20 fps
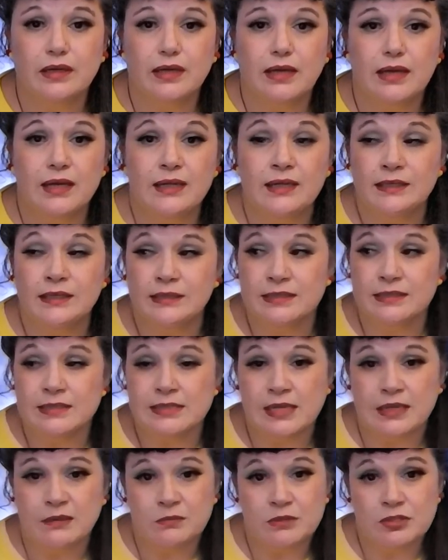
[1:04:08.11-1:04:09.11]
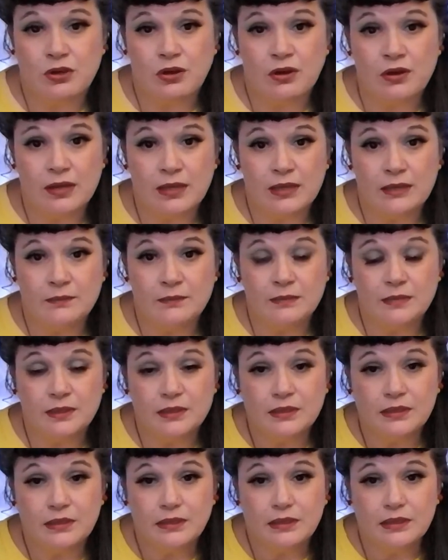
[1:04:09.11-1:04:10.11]
And at the same time,
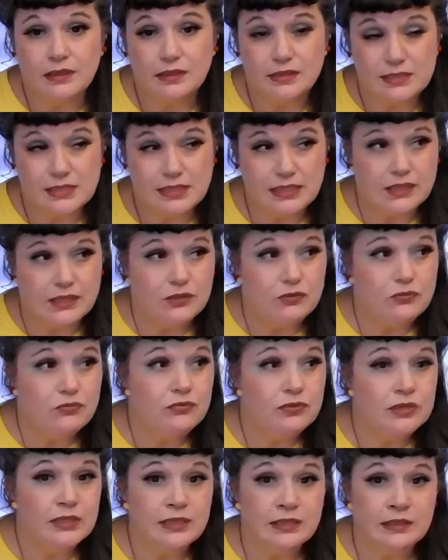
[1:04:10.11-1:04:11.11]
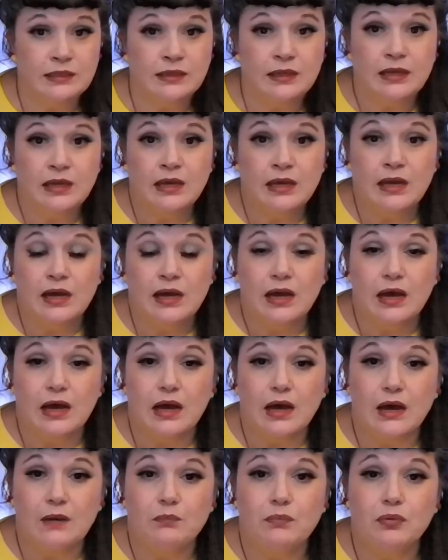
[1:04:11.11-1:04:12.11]
because he had written
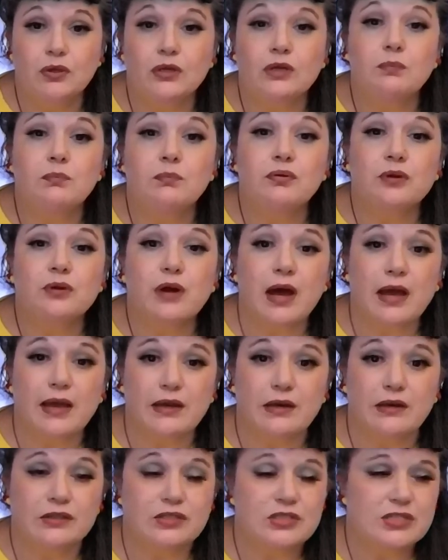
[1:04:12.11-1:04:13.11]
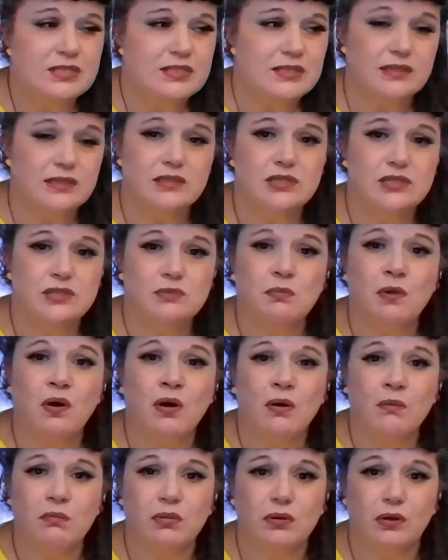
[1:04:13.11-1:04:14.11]
a book prior, just a small
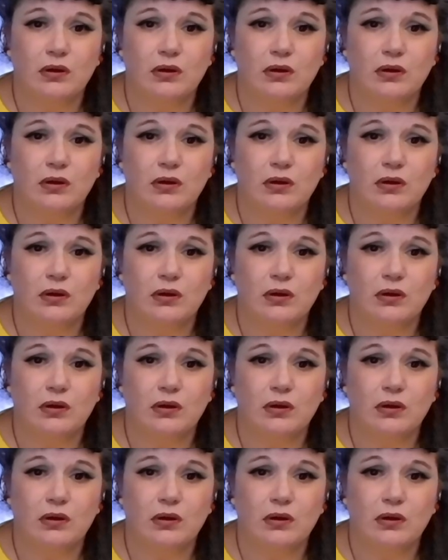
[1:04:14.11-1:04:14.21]
book,